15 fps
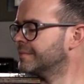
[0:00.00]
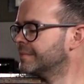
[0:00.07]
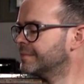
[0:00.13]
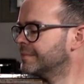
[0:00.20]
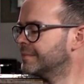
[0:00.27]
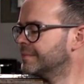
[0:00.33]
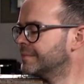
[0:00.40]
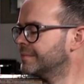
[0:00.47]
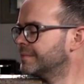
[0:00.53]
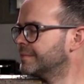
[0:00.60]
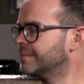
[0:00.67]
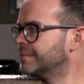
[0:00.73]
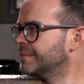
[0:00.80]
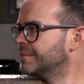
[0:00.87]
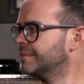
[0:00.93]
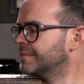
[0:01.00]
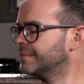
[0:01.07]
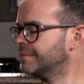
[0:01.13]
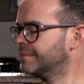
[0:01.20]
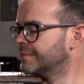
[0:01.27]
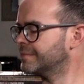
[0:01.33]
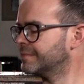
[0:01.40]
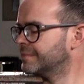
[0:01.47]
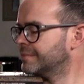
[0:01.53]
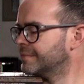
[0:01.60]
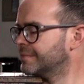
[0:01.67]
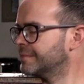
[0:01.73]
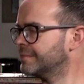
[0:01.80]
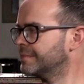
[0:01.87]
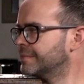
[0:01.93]

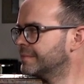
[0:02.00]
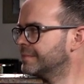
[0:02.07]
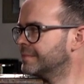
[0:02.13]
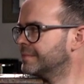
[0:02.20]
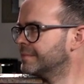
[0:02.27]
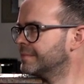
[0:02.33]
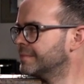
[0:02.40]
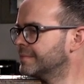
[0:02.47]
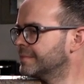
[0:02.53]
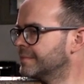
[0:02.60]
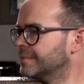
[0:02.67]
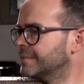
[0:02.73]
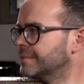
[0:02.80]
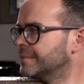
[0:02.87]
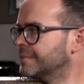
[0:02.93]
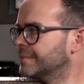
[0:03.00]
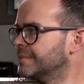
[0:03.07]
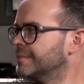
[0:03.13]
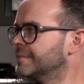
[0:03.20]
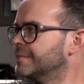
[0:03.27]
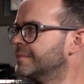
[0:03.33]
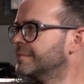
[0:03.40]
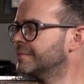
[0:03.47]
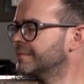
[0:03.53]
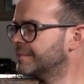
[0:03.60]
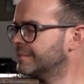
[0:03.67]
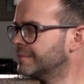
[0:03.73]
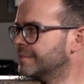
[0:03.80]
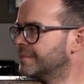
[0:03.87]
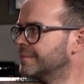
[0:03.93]

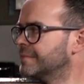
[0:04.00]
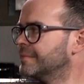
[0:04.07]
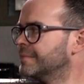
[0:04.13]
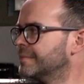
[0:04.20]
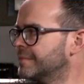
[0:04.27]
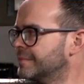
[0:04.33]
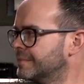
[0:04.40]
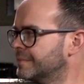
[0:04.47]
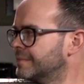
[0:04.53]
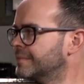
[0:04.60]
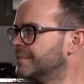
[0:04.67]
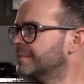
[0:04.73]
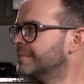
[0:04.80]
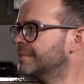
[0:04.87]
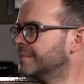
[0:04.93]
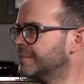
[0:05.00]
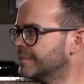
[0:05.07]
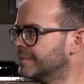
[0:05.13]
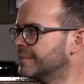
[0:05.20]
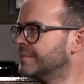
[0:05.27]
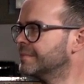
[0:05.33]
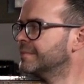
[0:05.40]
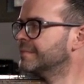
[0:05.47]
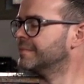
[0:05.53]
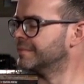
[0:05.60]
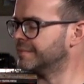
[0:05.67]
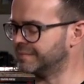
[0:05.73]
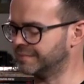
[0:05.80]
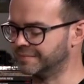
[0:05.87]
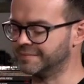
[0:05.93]

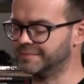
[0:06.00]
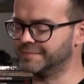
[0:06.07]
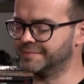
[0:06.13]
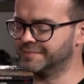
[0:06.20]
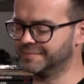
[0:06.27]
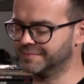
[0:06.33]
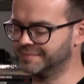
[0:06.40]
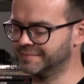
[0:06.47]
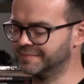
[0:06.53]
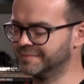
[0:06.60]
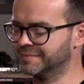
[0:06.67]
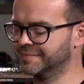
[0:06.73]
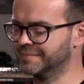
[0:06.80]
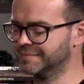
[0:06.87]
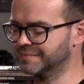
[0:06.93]
No words are spoken by the person on screen.